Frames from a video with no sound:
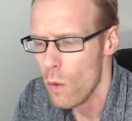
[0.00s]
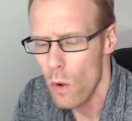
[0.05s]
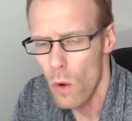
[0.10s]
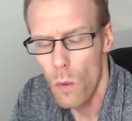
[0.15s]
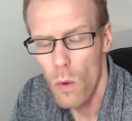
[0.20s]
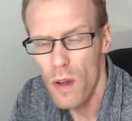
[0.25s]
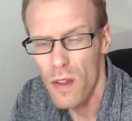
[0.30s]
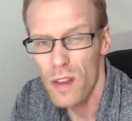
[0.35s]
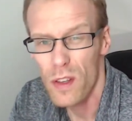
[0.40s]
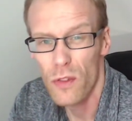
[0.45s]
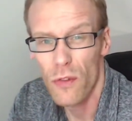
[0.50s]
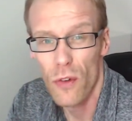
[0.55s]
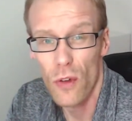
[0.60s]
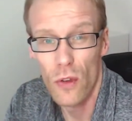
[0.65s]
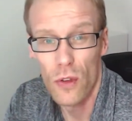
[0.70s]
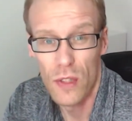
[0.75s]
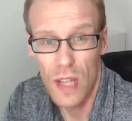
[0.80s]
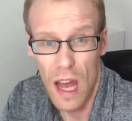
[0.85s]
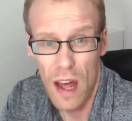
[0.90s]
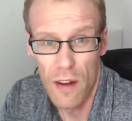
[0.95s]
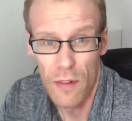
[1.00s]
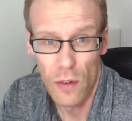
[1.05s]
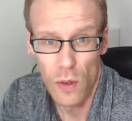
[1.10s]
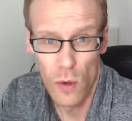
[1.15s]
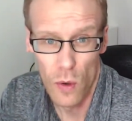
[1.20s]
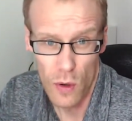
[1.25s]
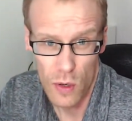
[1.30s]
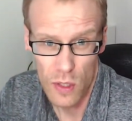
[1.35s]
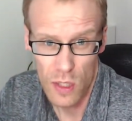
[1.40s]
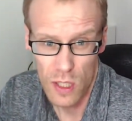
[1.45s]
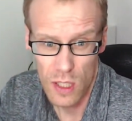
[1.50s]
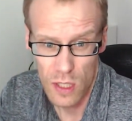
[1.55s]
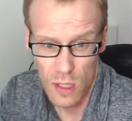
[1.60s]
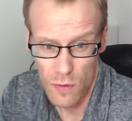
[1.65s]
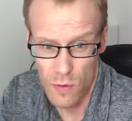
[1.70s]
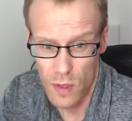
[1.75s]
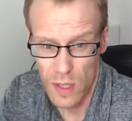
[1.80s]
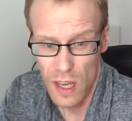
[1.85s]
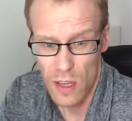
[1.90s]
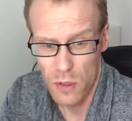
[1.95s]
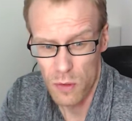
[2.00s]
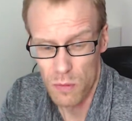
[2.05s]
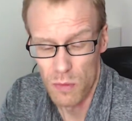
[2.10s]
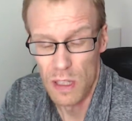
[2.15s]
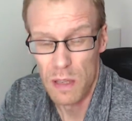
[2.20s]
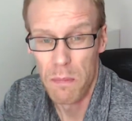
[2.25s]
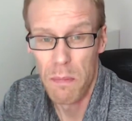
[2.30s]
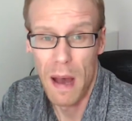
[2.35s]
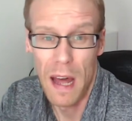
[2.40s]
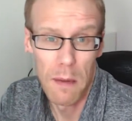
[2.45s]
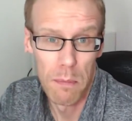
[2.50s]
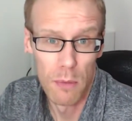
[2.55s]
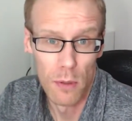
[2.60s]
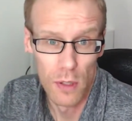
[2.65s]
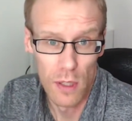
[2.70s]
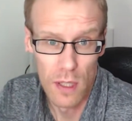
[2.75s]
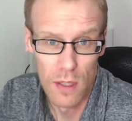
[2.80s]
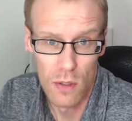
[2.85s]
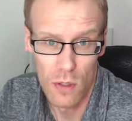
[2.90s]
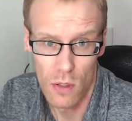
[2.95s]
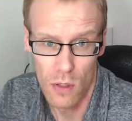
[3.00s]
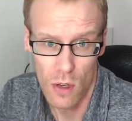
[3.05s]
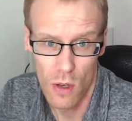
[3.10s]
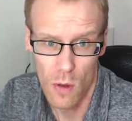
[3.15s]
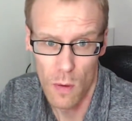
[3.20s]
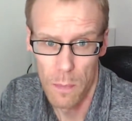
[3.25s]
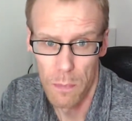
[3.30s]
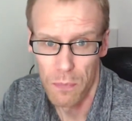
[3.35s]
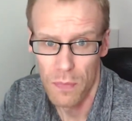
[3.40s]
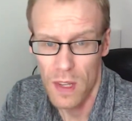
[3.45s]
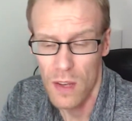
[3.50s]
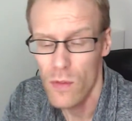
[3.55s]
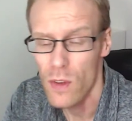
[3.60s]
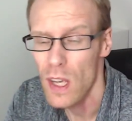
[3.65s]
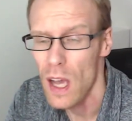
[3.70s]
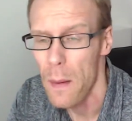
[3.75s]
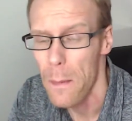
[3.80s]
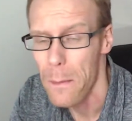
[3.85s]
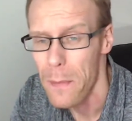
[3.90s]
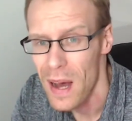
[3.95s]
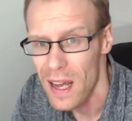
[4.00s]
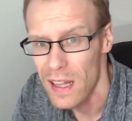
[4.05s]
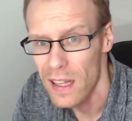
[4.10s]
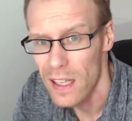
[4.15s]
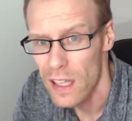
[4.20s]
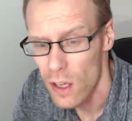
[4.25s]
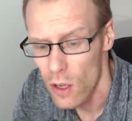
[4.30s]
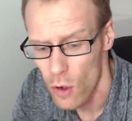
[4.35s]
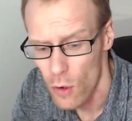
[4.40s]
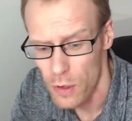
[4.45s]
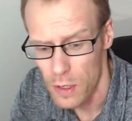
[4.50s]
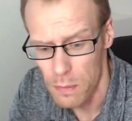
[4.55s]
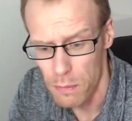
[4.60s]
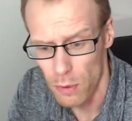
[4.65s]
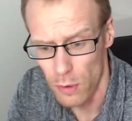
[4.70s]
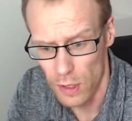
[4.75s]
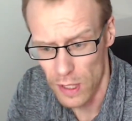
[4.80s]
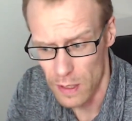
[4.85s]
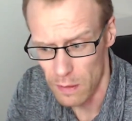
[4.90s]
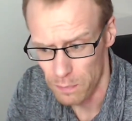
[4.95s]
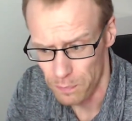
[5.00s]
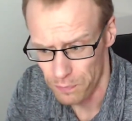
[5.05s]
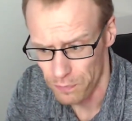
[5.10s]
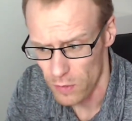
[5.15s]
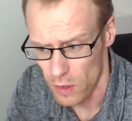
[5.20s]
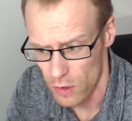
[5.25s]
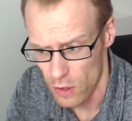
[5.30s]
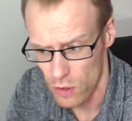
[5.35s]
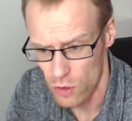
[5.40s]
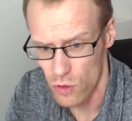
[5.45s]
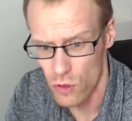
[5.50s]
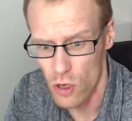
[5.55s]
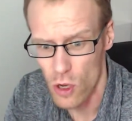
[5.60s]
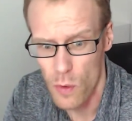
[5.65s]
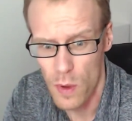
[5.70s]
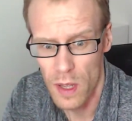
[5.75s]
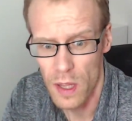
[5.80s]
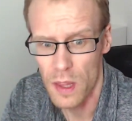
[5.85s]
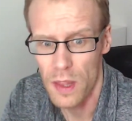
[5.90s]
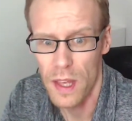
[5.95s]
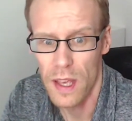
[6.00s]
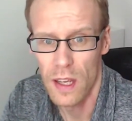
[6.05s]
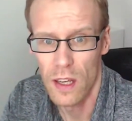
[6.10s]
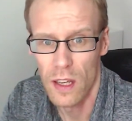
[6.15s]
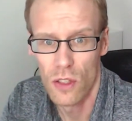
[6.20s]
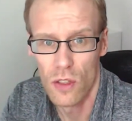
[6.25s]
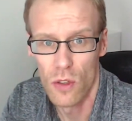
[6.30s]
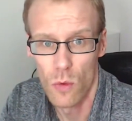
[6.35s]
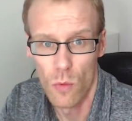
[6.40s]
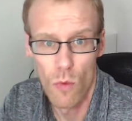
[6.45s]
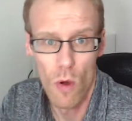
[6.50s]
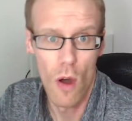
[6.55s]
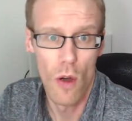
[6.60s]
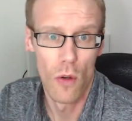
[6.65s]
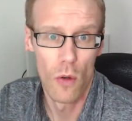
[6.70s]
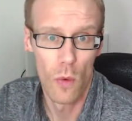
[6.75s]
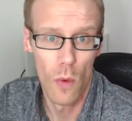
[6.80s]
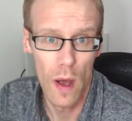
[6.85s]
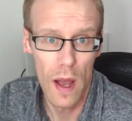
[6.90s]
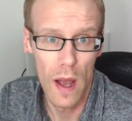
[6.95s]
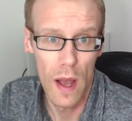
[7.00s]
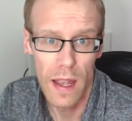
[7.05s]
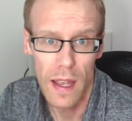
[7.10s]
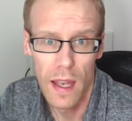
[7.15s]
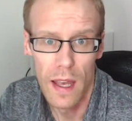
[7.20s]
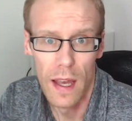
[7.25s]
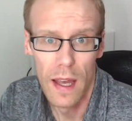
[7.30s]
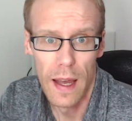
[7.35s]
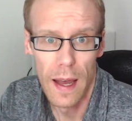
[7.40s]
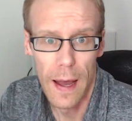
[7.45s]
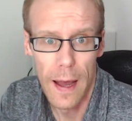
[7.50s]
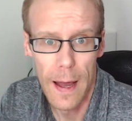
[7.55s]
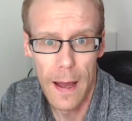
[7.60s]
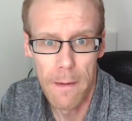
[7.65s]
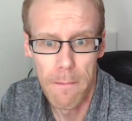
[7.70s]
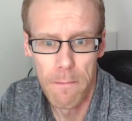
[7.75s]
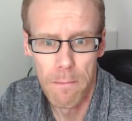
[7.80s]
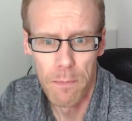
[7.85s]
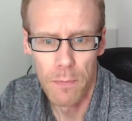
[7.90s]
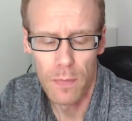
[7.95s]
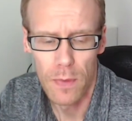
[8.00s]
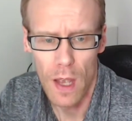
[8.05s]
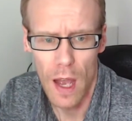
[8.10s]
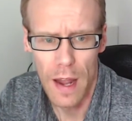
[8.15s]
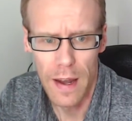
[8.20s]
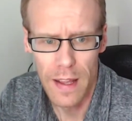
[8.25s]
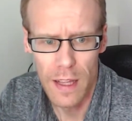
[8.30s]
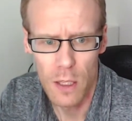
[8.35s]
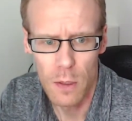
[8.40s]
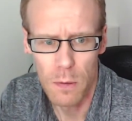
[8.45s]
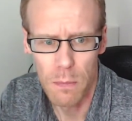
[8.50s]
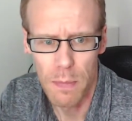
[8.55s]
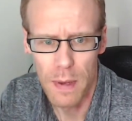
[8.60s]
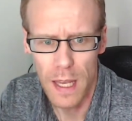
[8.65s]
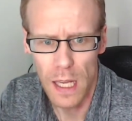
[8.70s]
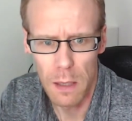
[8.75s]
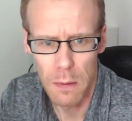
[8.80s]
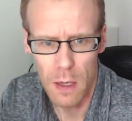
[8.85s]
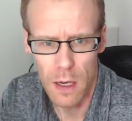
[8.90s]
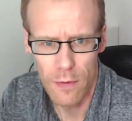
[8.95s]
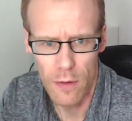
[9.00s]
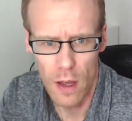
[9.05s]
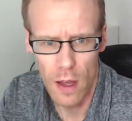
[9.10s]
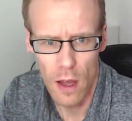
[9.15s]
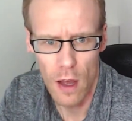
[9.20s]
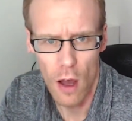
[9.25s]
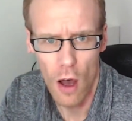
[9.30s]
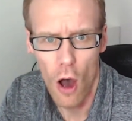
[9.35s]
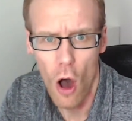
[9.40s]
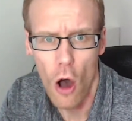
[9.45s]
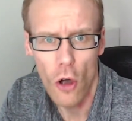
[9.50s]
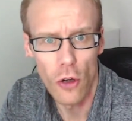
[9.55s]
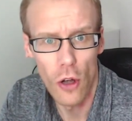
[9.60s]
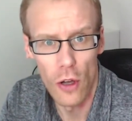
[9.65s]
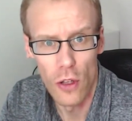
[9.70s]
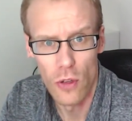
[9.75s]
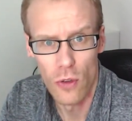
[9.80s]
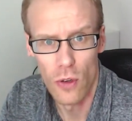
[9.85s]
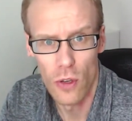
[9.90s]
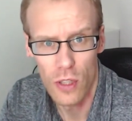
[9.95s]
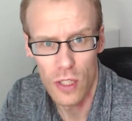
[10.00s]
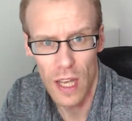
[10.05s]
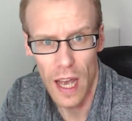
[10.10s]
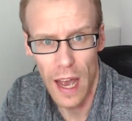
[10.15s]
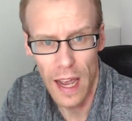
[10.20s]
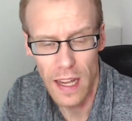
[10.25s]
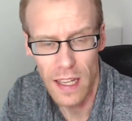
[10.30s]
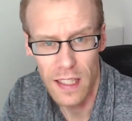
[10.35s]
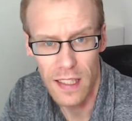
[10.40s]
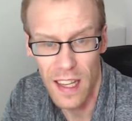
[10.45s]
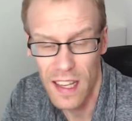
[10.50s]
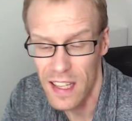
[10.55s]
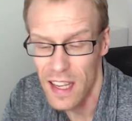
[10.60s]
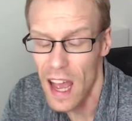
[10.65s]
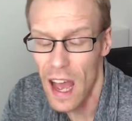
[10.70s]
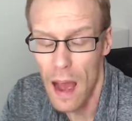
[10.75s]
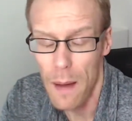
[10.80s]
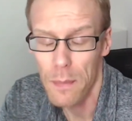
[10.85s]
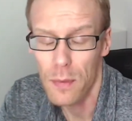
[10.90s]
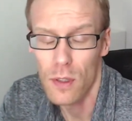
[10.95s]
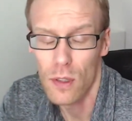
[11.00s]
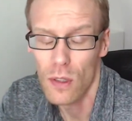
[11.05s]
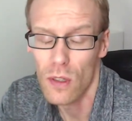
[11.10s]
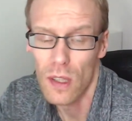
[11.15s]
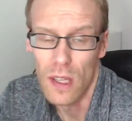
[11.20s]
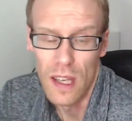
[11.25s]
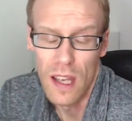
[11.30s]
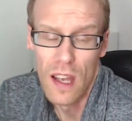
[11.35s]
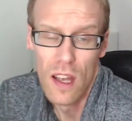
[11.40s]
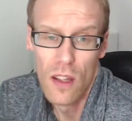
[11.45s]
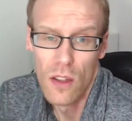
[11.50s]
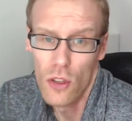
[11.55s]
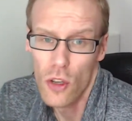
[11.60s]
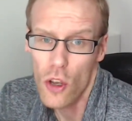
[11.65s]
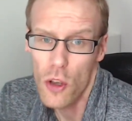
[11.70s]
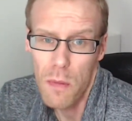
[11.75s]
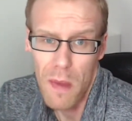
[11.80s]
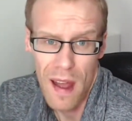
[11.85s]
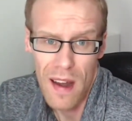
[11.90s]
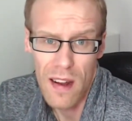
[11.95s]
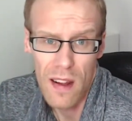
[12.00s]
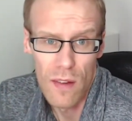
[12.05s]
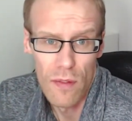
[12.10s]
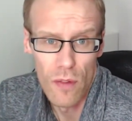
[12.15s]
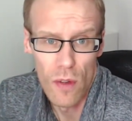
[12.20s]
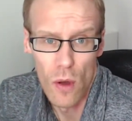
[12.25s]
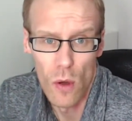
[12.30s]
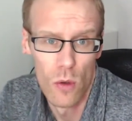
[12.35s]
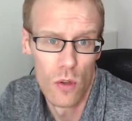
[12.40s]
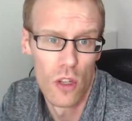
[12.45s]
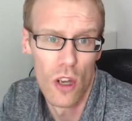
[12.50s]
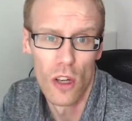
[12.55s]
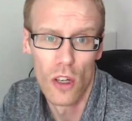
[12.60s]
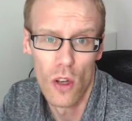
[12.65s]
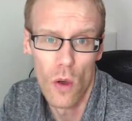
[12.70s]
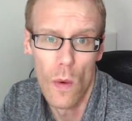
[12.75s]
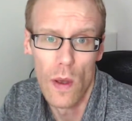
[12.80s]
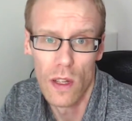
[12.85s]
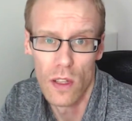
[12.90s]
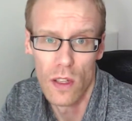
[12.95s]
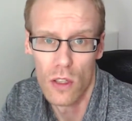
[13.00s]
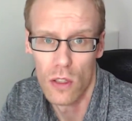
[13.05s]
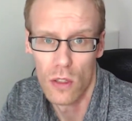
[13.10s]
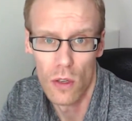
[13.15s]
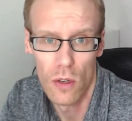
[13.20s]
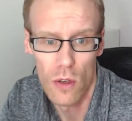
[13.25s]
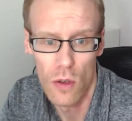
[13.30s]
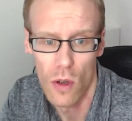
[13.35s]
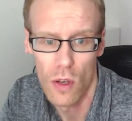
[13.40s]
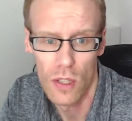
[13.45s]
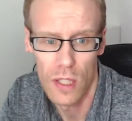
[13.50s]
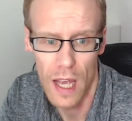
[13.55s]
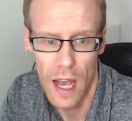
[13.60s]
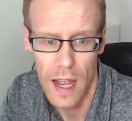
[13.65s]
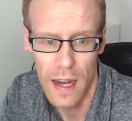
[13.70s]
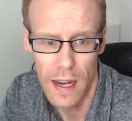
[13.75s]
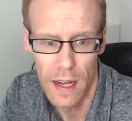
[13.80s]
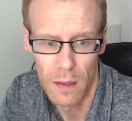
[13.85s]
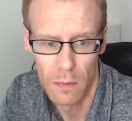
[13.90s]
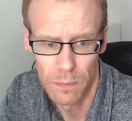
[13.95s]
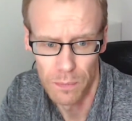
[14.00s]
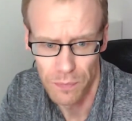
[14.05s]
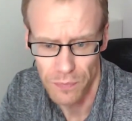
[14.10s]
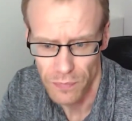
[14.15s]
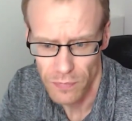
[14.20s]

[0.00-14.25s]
Where this falls down, of course, is if you get some really bad plugins. So if you get a badly coded plugin that's doing things the wrong way, and it's being a bit of a hog on your site, then yeah, absolutely. Too many of those are going to slow your site down.